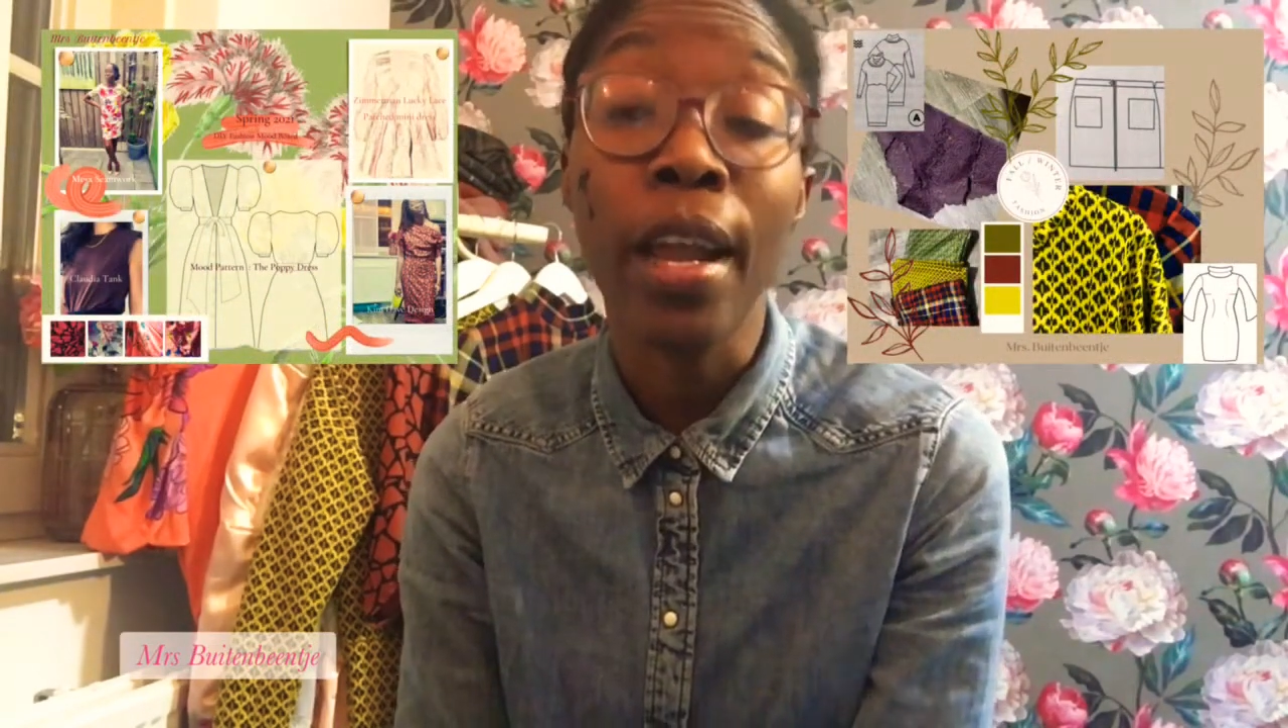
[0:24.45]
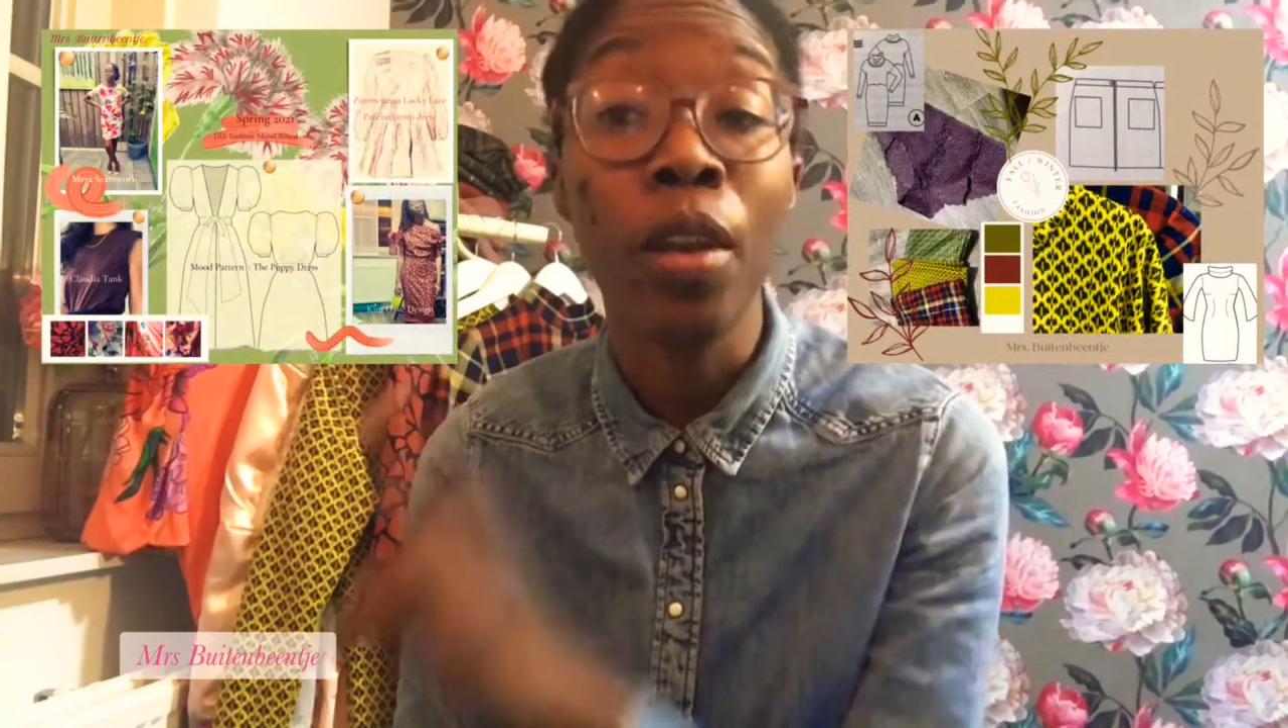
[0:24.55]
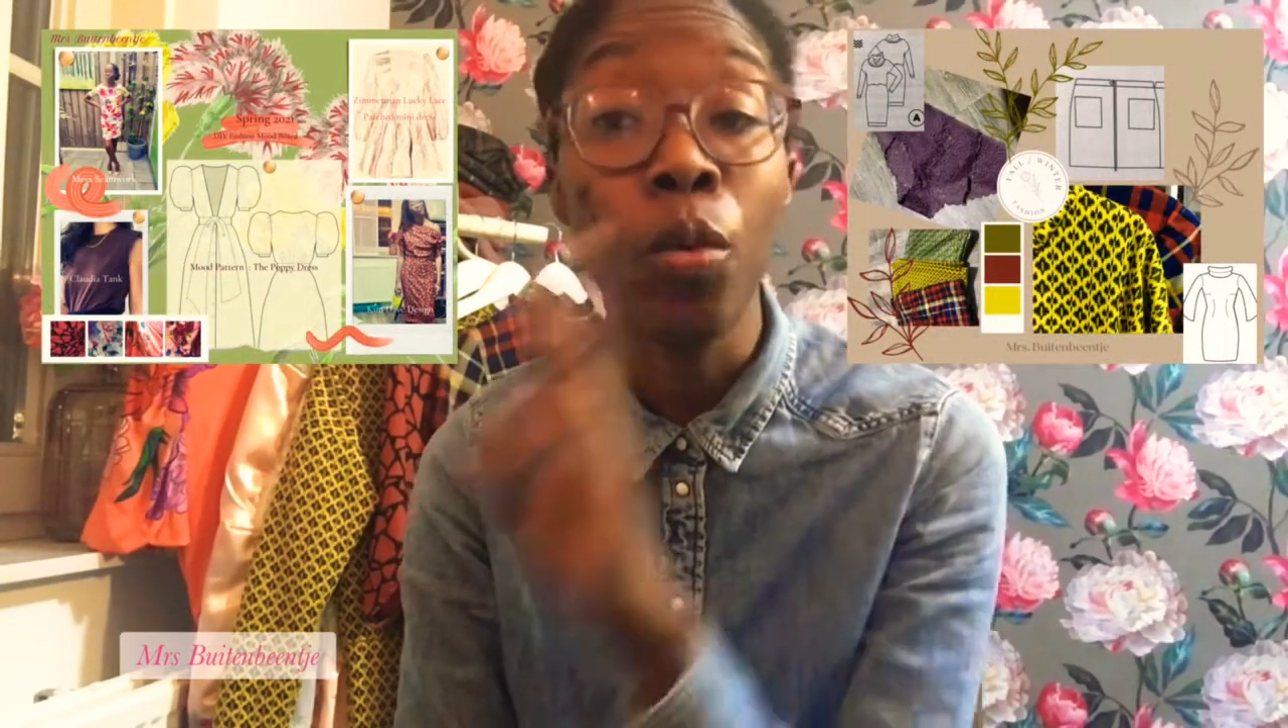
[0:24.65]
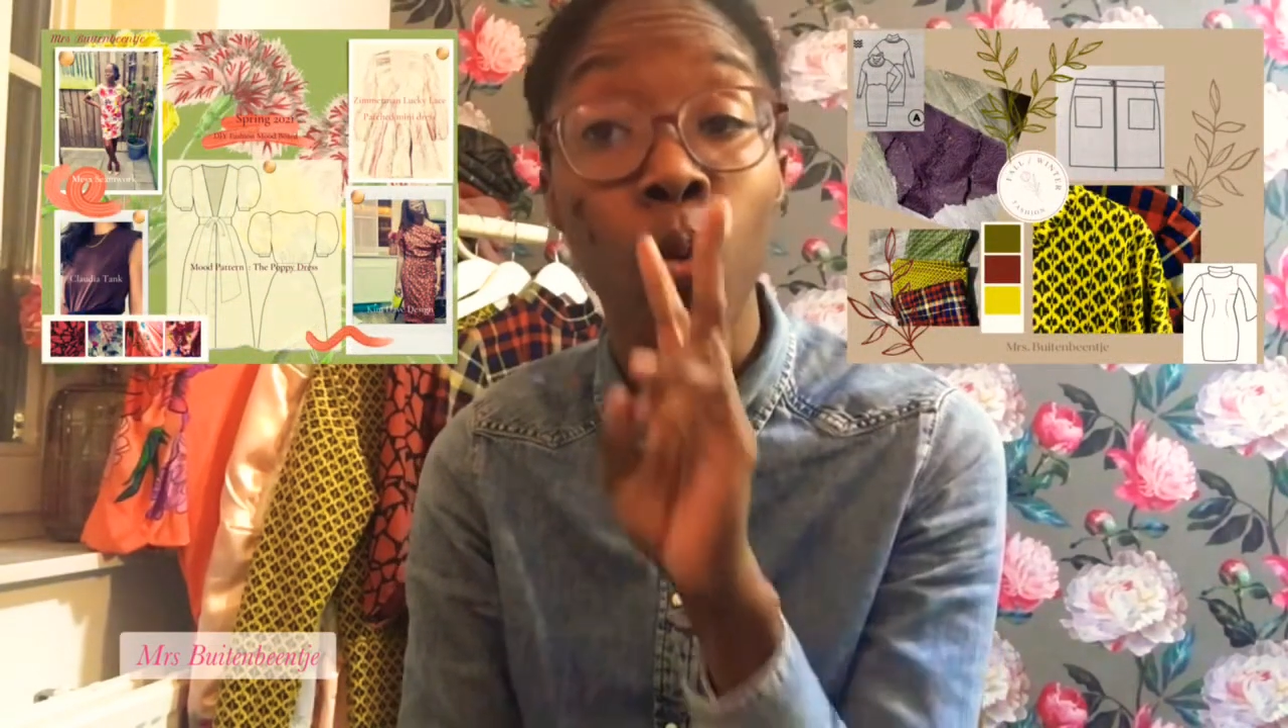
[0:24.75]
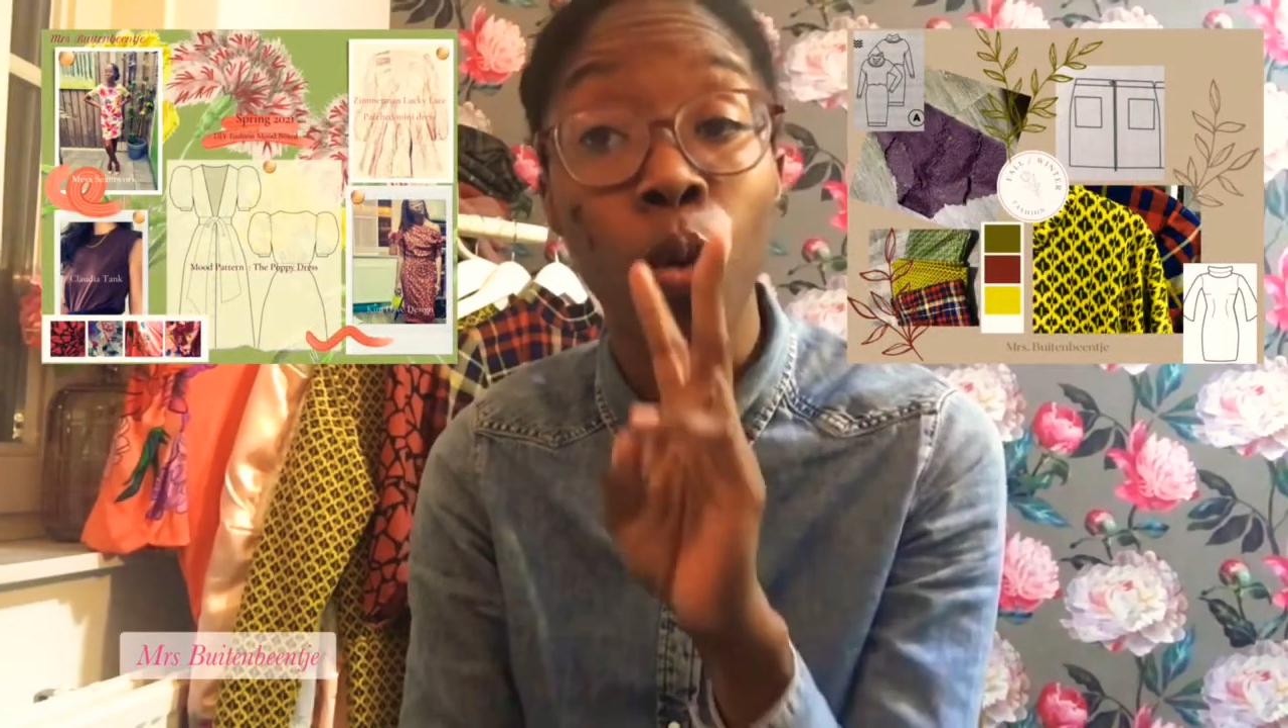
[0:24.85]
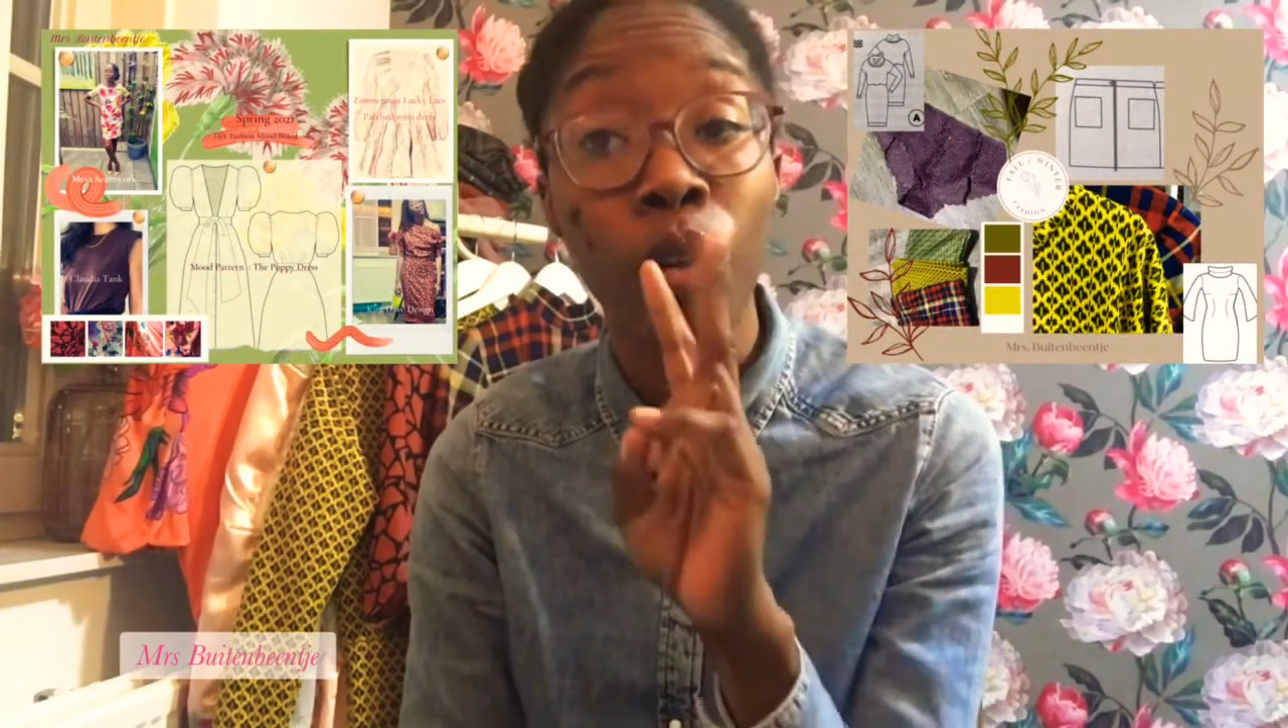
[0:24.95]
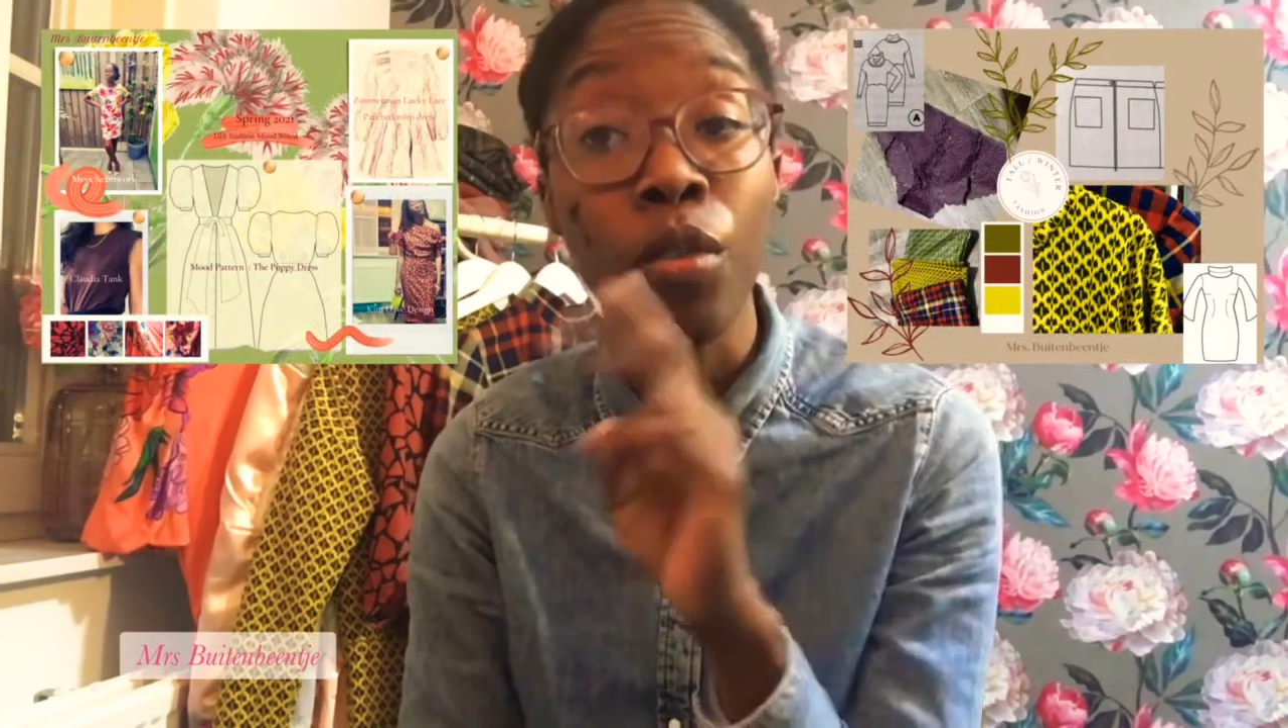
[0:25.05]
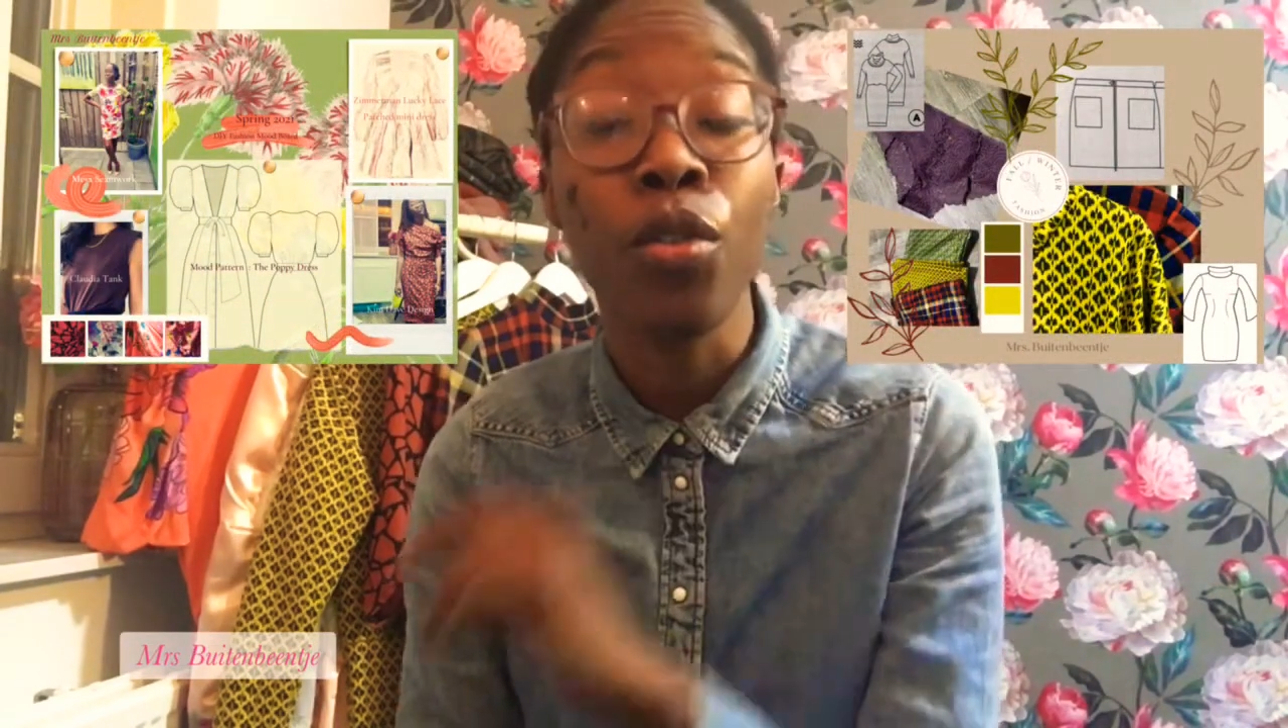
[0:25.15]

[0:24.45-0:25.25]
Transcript: and one for